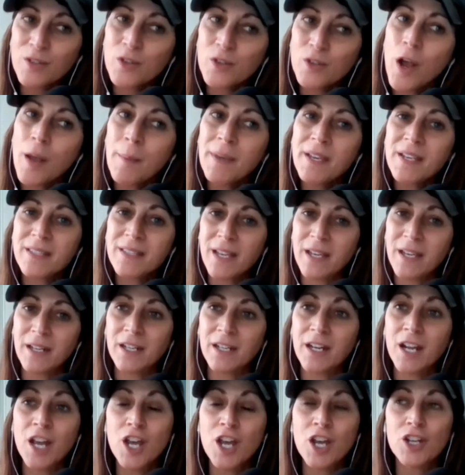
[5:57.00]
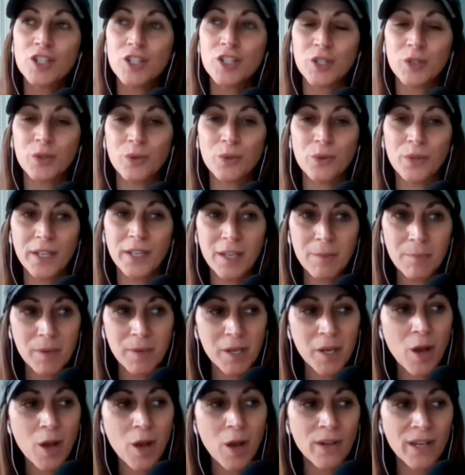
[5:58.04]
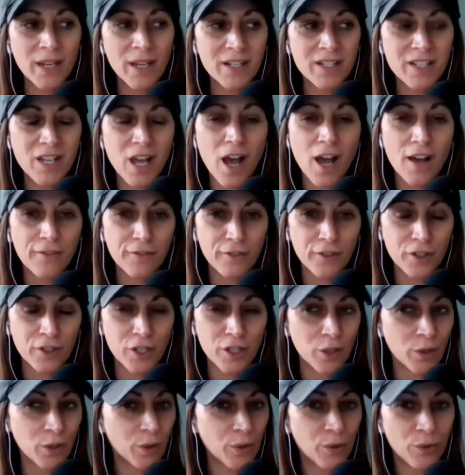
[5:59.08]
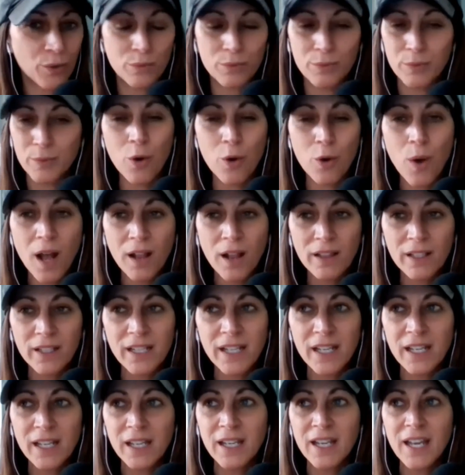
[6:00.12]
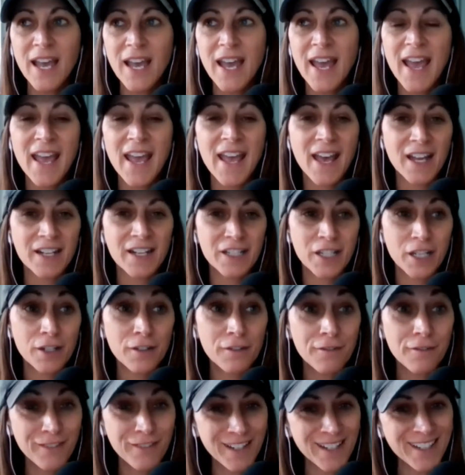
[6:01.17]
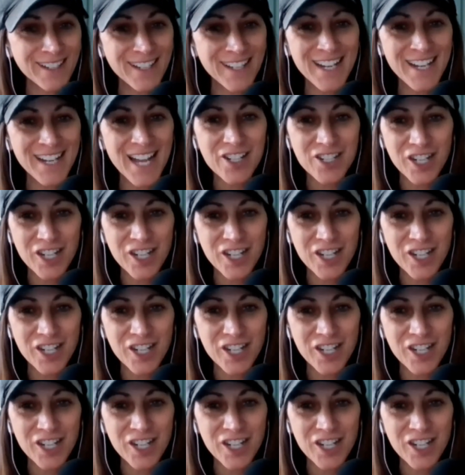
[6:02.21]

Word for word: so I'm excited to keep it going to offer you quality and convenient